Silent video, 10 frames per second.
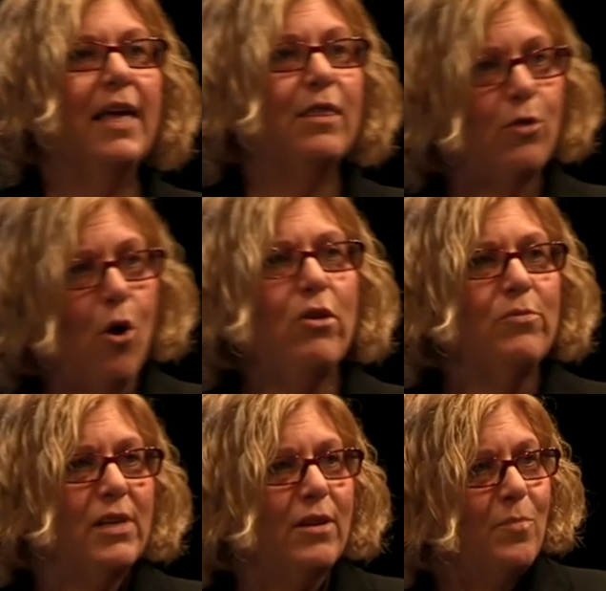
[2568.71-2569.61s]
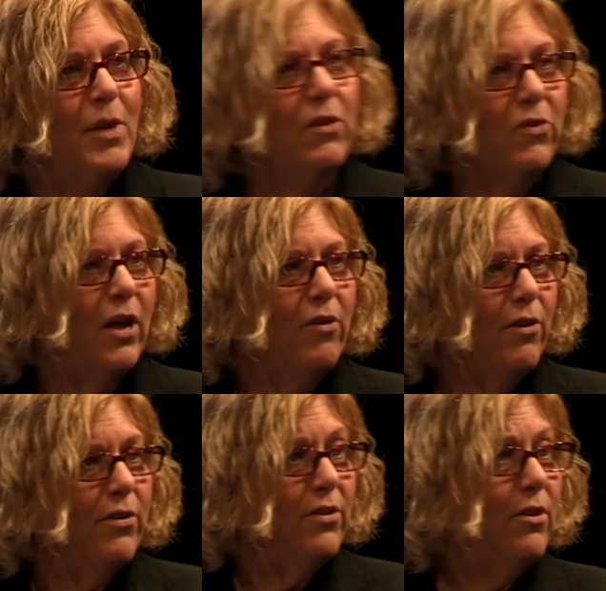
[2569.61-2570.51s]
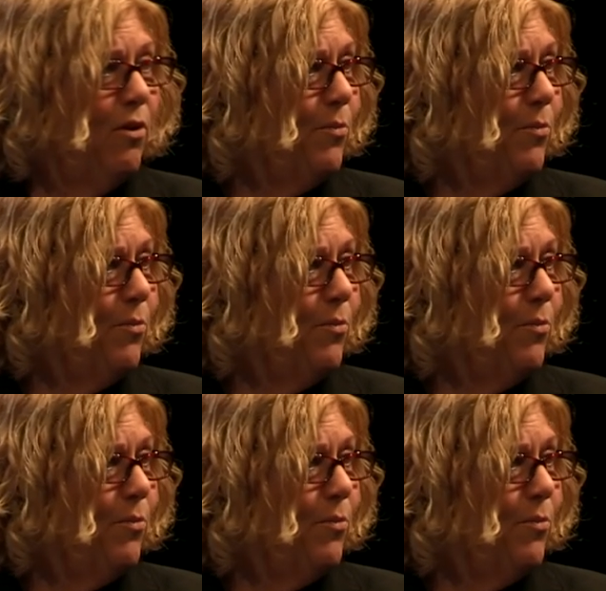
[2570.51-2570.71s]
they thought it was going to be a lot harder to do,